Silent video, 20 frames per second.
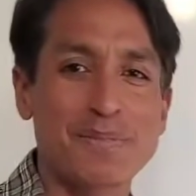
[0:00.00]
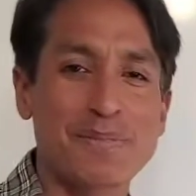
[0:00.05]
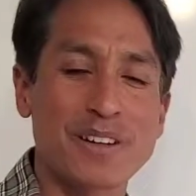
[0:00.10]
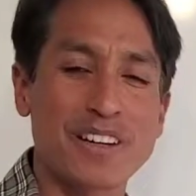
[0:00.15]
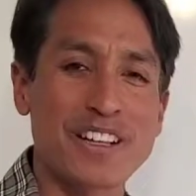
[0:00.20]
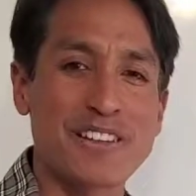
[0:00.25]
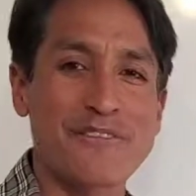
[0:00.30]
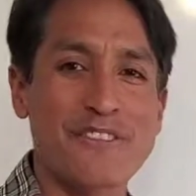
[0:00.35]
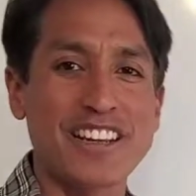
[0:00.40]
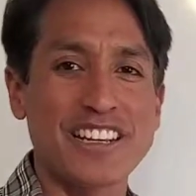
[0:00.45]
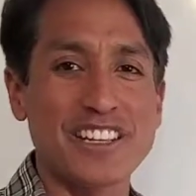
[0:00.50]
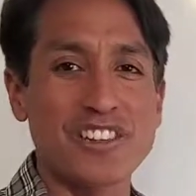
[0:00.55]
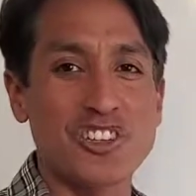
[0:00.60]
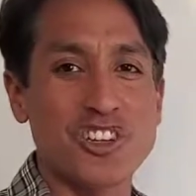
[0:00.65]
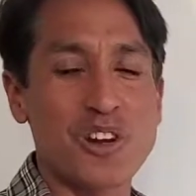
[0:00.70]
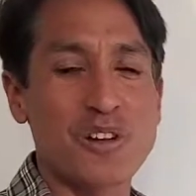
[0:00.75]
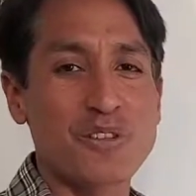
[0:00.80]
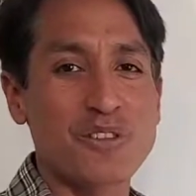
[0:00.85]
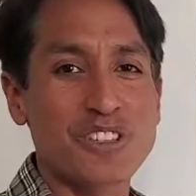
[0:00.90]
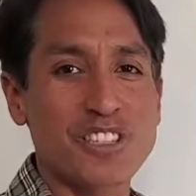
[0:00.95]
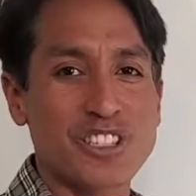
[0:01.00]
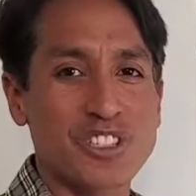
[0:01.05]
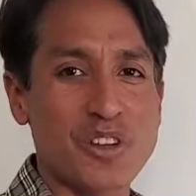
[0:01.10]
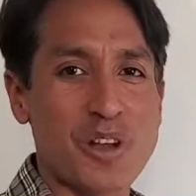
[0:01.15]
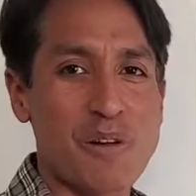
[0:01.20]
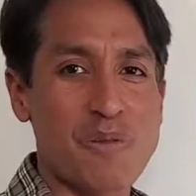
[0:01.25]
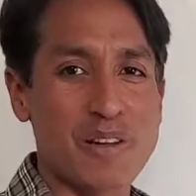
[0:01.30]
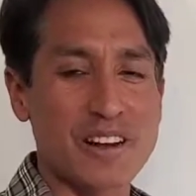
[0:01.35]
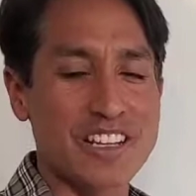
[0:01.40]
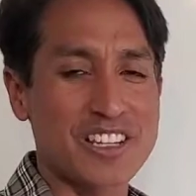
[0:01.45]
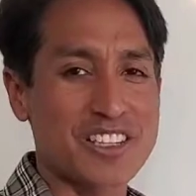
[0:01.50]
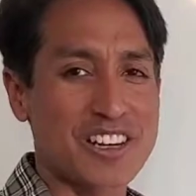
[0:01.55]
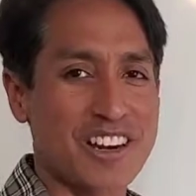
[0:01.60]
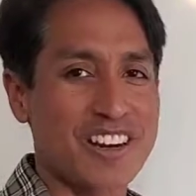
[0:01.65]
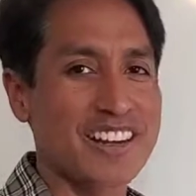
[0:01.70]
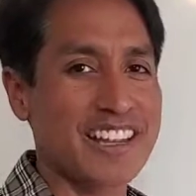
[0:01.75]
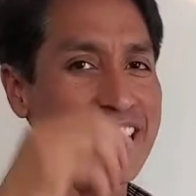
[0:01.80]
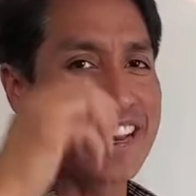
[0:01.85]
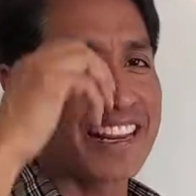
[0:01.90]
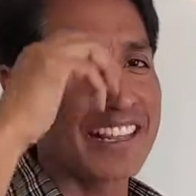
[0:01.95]
pretty funny jokes, and so I want to
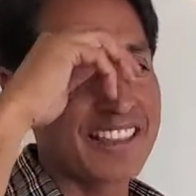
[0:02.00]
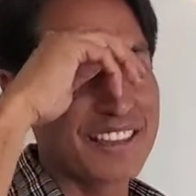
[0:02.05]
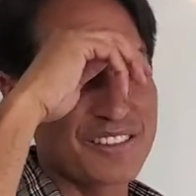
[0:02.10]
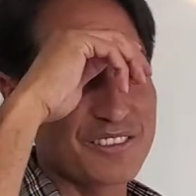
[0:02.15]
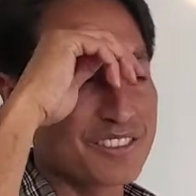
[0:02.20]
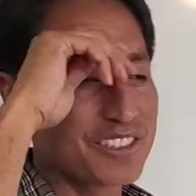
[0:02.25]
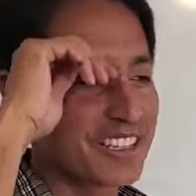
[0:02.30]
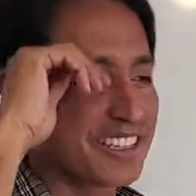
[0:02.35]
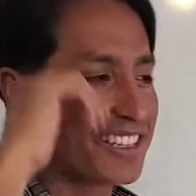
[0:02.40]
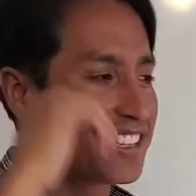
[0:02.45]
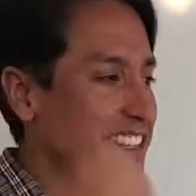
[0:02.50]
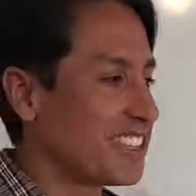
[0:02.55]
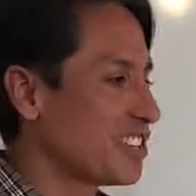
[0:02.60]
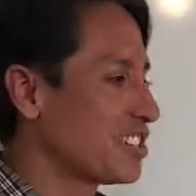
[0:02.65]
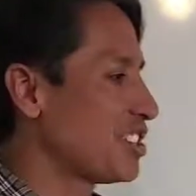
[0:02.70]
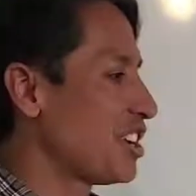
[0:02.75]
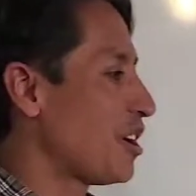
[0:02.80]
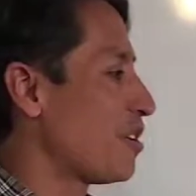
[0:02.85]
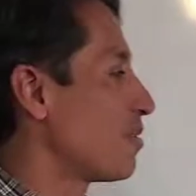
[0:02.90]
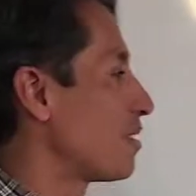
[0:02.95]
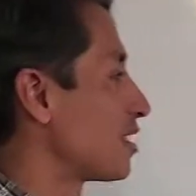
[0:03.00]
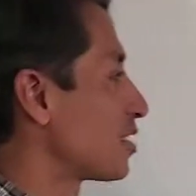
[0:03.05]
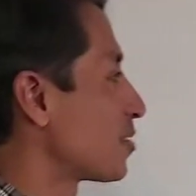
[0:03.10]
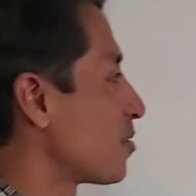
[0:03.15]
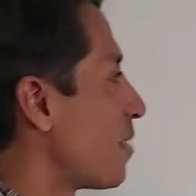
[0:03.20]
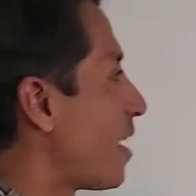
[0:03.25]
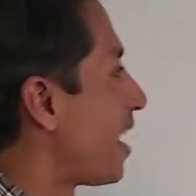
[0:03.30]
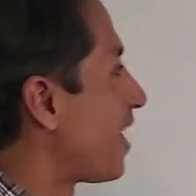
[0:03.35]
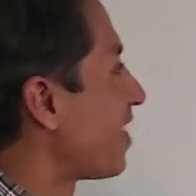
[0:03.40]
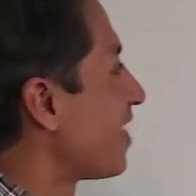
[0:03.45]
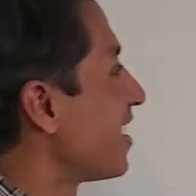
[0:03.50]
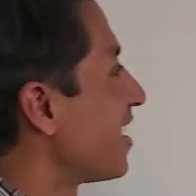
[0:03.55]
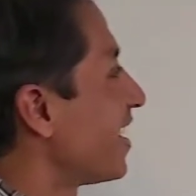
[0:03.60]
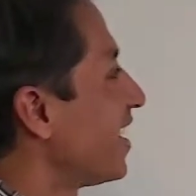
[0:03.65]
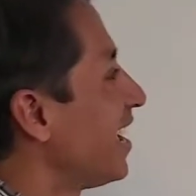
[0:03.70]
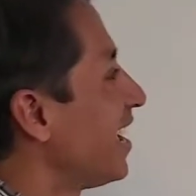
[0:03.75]
start getting those into the show as well.